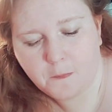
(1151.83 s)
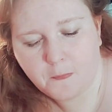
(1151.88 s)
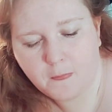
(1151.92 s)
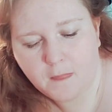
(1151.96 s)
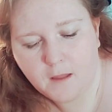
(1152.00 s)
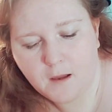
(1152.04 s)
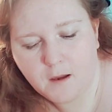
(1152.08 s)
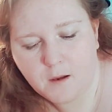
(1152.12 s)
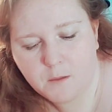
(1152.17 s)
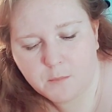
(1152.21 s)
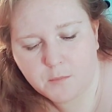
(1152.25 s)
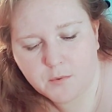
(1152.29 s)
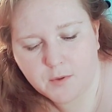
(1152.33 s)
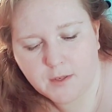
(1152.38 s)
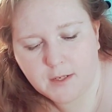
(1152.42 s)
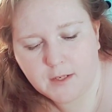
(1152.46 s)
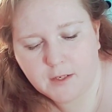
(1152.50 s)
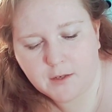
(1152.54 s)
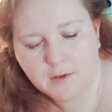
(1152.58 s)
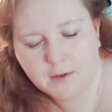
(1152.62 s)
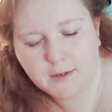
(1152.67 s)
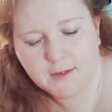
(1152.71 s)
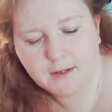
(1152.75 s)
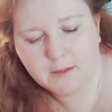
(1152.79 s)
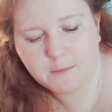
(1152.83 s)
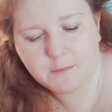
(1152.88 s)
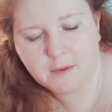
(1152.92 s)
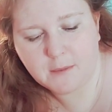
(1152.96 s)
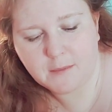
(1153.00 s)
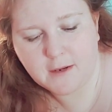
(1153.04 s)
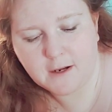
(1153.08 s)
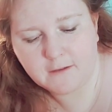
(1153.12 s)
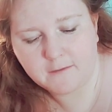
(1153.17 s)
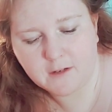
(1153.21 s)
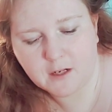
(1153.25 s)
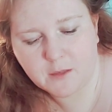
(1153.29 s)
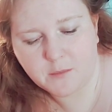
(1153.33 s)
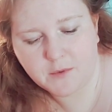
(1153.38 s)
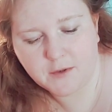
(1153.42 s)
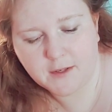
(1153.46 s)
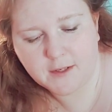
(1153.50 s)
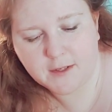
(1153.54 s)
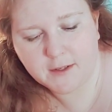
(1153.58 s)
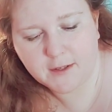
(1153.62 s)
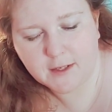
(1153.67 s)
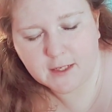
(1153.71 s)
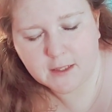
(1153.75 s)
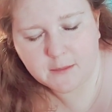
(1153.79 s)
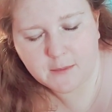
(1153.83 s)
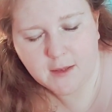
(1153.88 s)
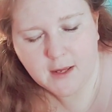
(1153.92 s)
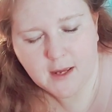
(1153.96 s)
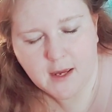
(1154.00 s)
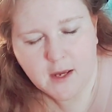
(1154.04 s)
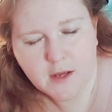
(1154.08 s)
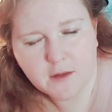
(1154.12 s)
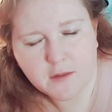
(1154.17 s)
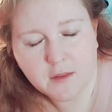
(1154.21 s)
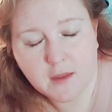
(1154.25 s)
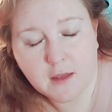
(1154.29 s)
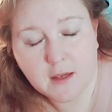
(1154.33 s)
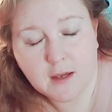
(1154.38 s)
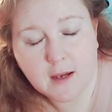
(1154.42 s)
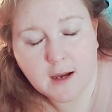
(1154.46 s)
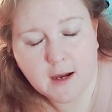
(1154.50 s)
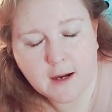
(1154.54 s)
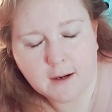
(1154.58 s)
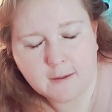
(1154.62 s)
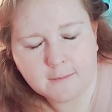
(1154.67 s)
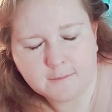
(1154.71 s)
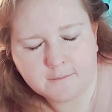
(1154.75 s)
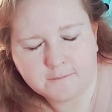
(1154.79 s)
brain cramp. I'm having a brain cramp. If